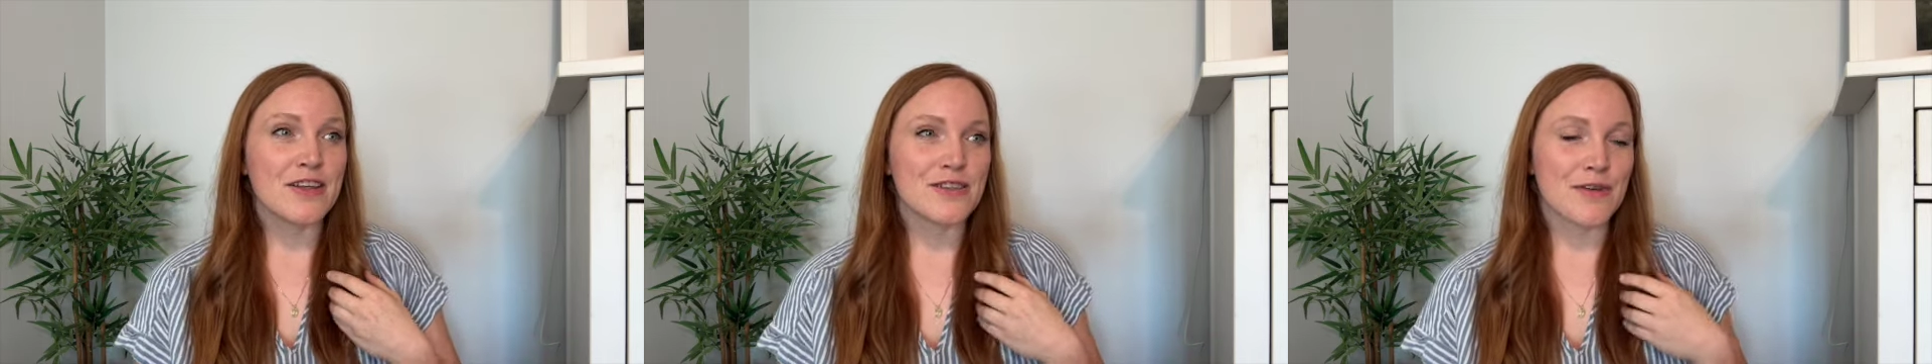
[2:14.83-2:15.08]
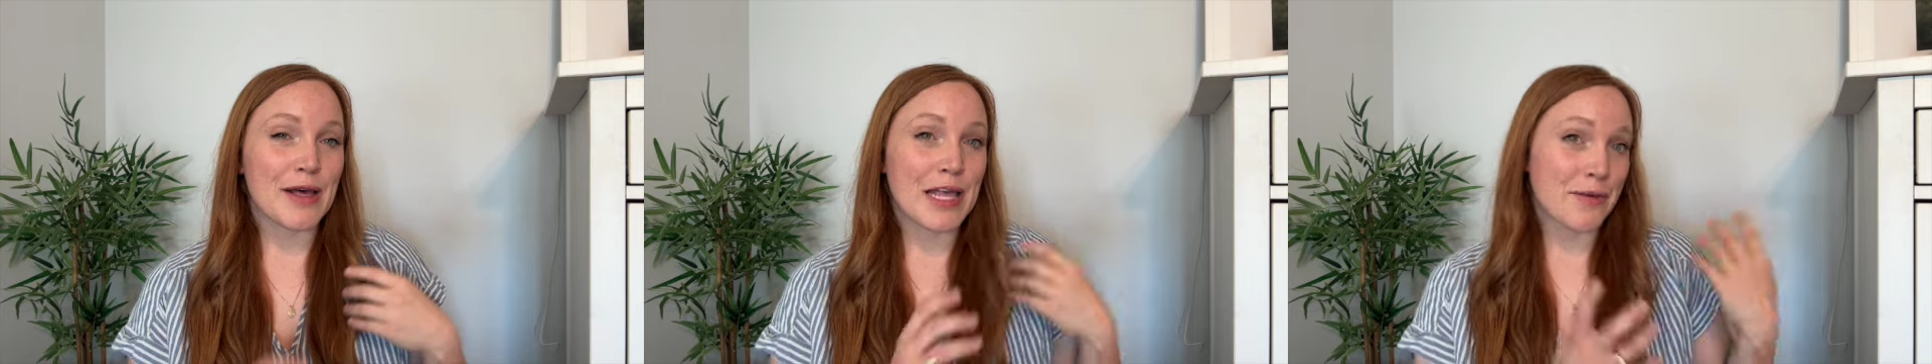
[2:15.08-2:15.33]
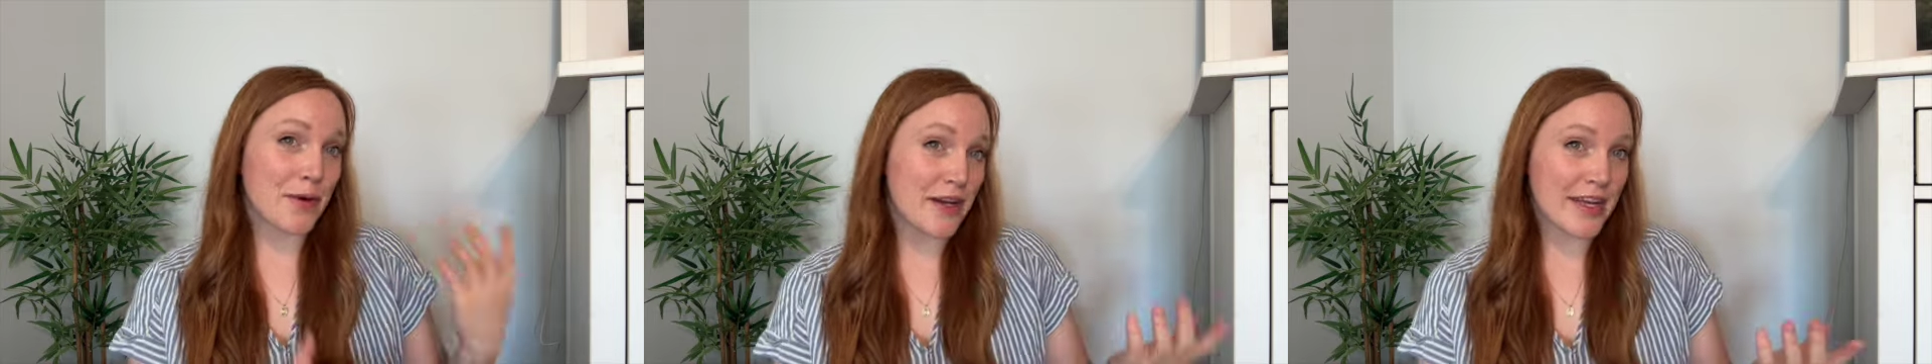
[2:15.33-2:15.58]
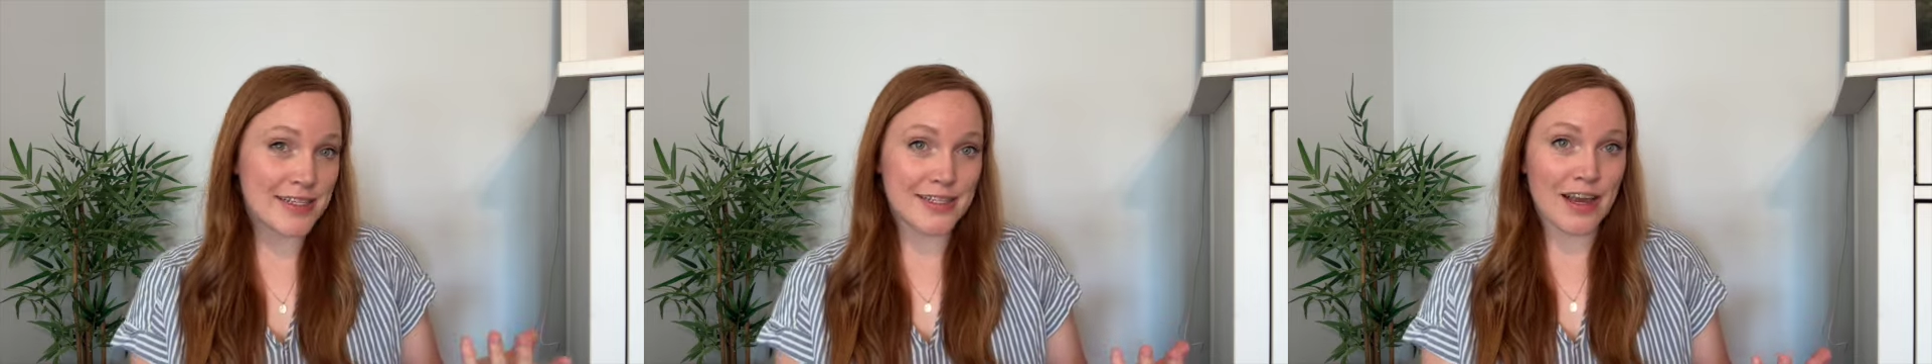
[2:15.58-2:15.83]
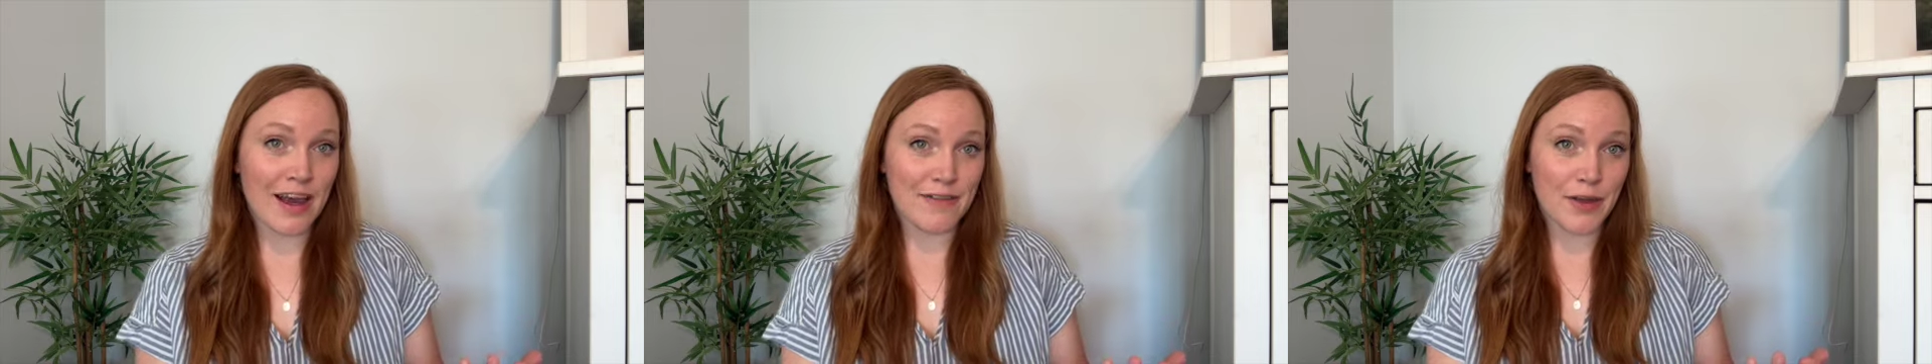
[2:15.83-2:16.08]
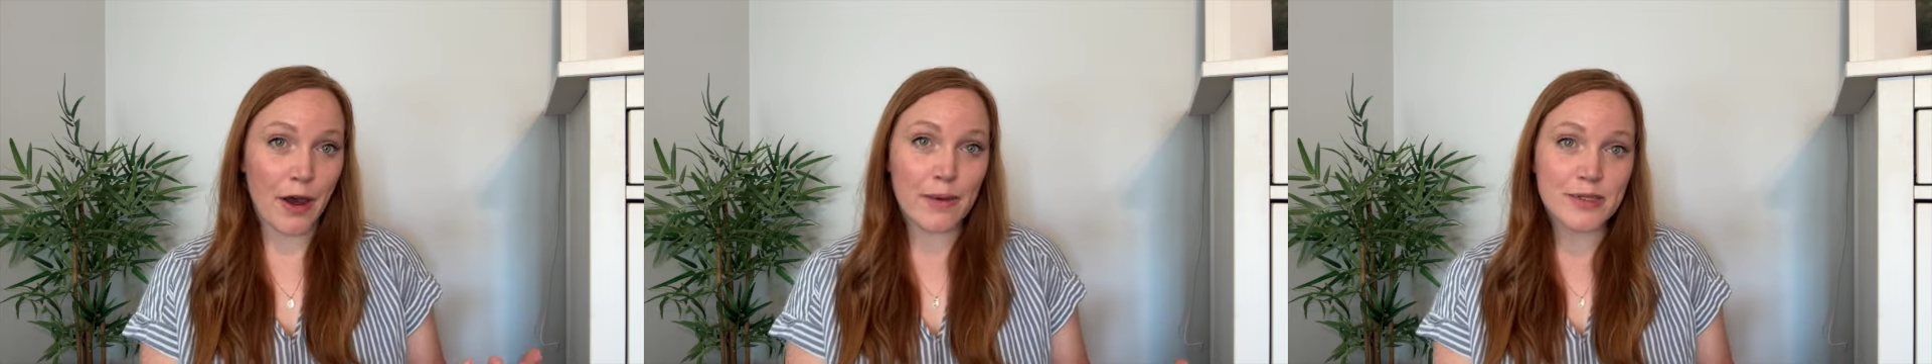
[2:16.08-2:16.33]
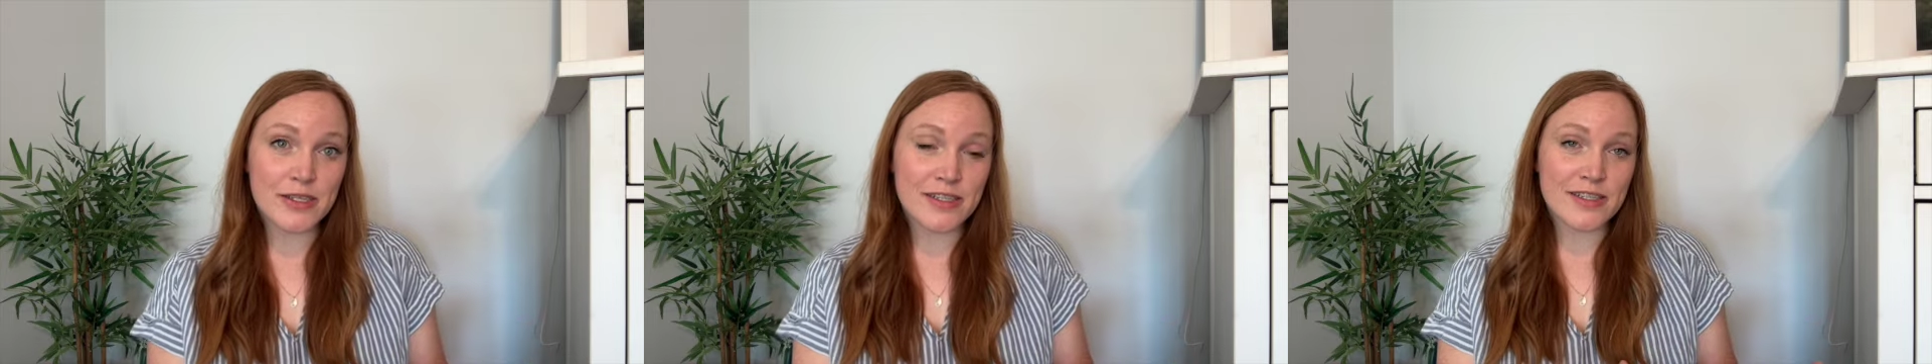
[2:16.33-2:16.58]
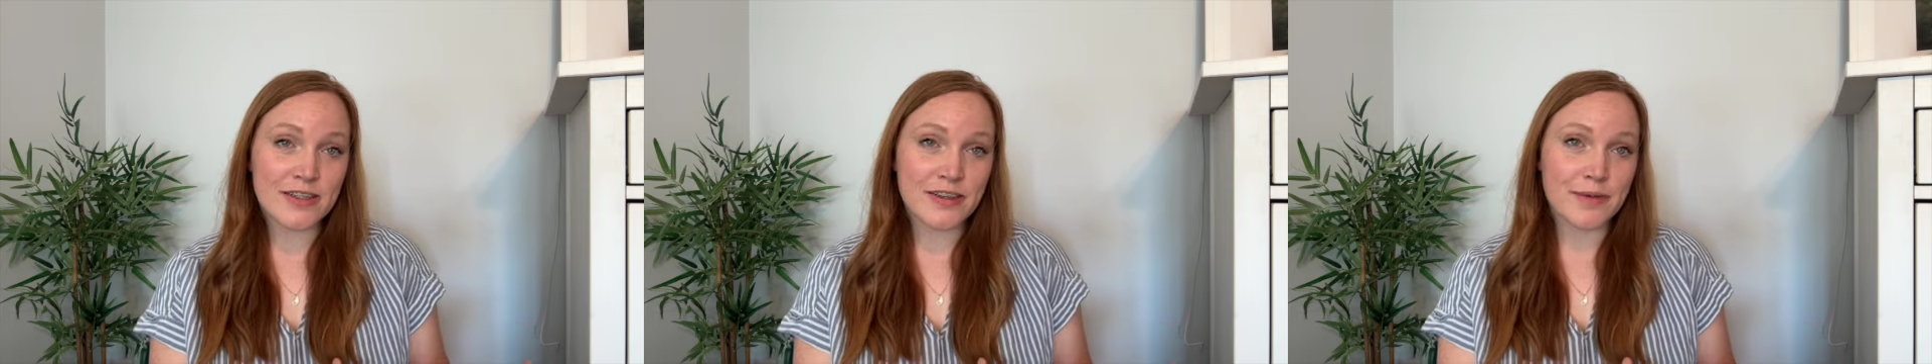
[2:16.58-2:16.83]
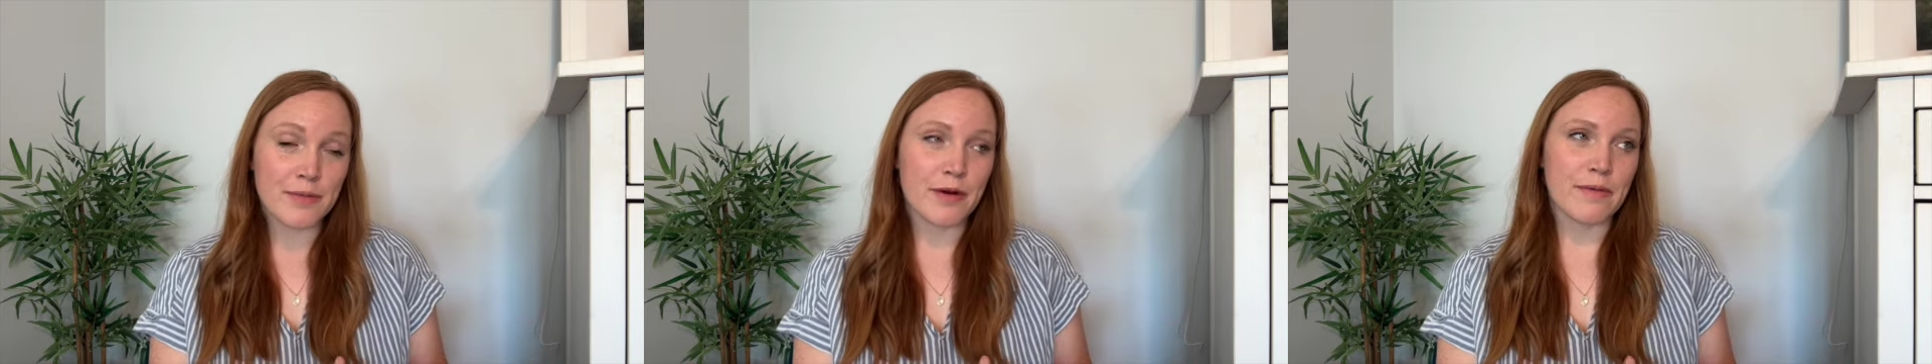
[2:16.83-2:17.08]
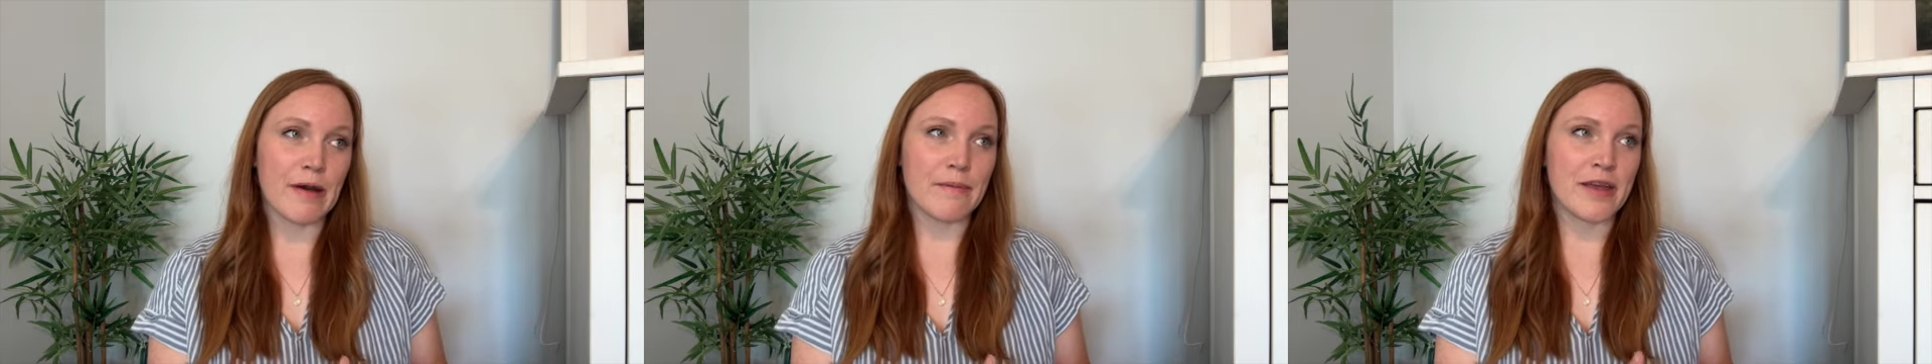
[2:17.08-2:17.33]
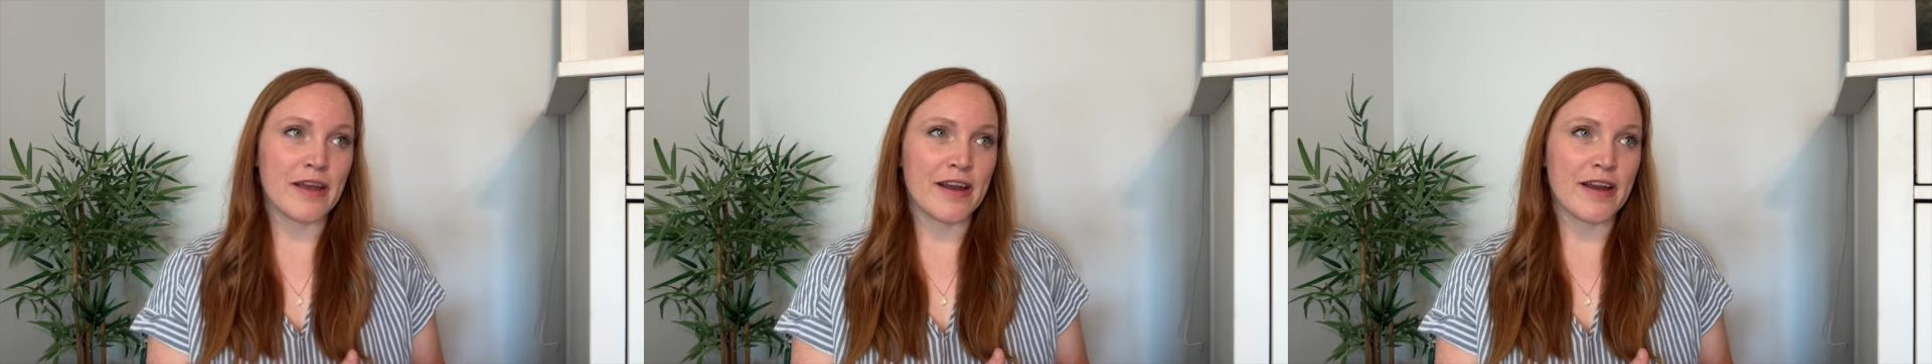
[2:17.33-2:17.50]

So while I want guests to have the option to learn more about me,